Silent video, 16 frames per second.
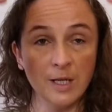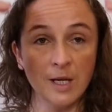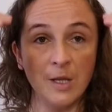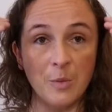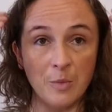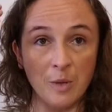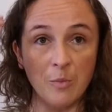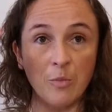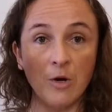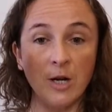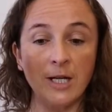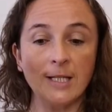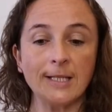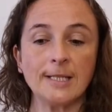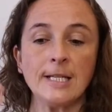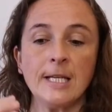other
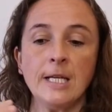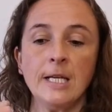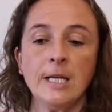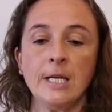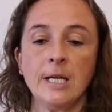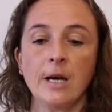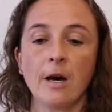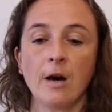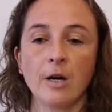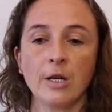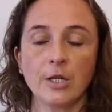membranes are in